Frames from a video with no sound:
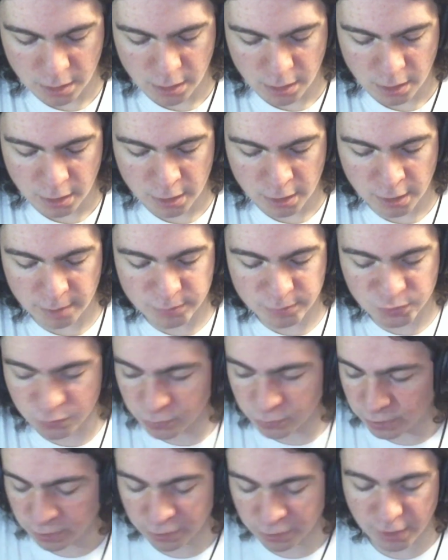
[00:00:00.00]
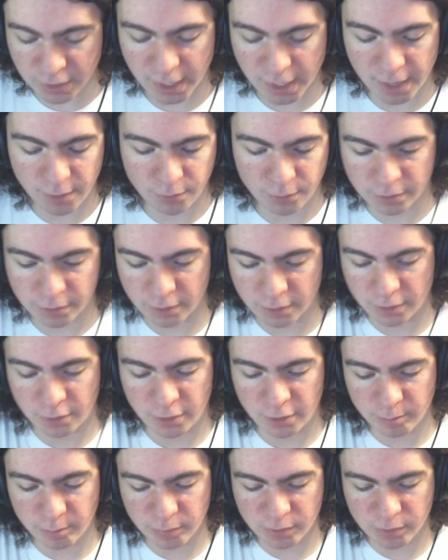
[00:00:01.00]
comes with our
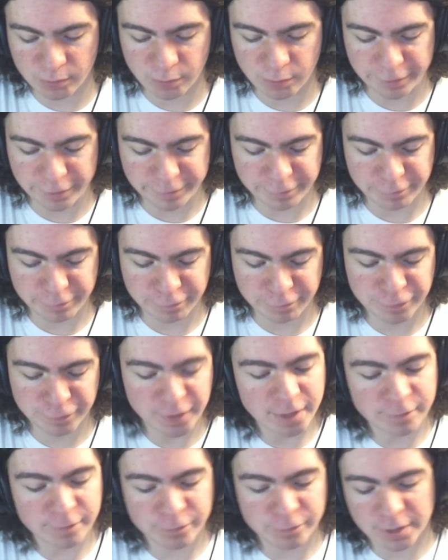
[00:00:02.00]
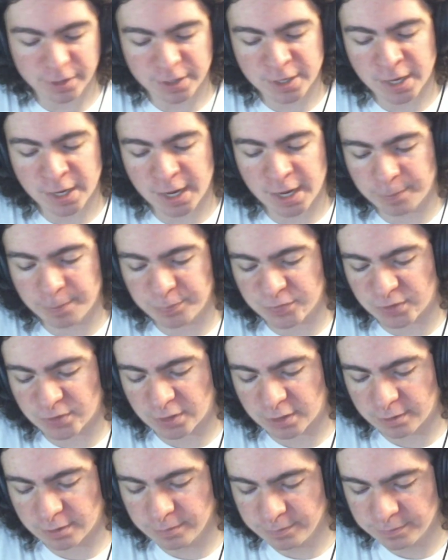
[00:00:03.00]
#1 favorite
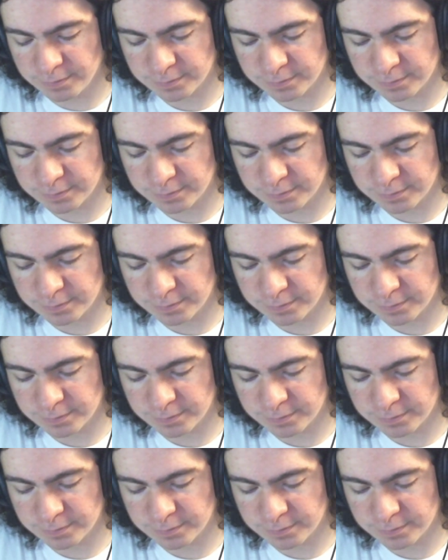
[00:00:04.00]
captain,